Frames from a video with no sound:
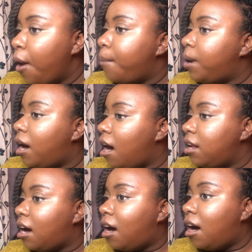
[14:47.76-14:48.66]
But all
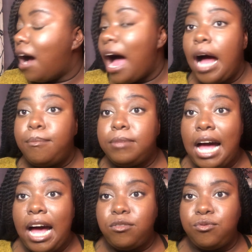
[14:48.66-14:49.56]
in all, I'm
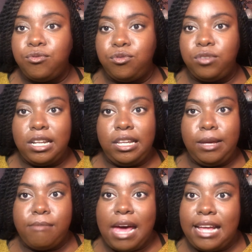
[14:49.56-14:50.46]
not really
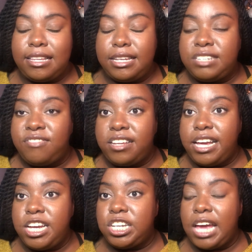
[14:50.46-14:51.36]
mad at this
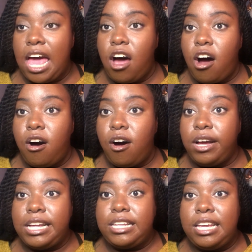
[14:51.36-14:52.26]
foundation at all.
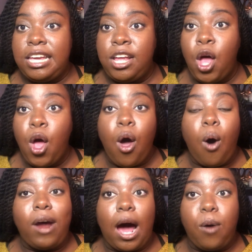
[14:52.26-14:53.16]
It did
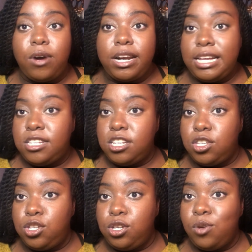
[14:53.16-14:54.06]
what I wanted it to
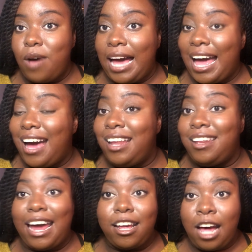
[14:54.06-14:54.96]
do. I got a
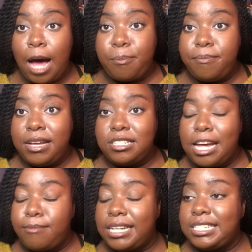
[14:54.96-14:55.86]
lot of compliments
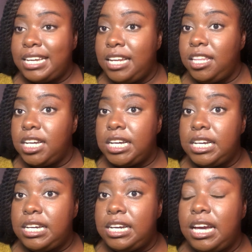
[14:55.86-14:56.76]
that my skin looked
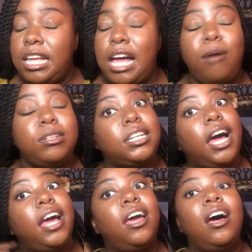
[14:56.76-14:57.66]
good, and I was
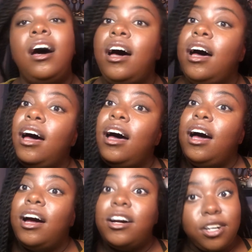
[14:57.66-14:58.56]
like, oh,
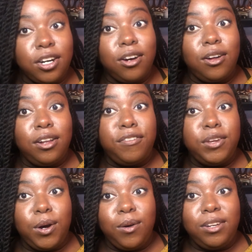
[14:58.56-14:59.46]
girl, if
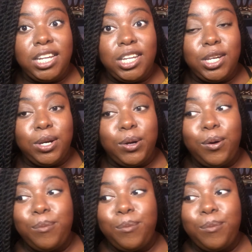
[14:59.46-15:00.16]
you only knew.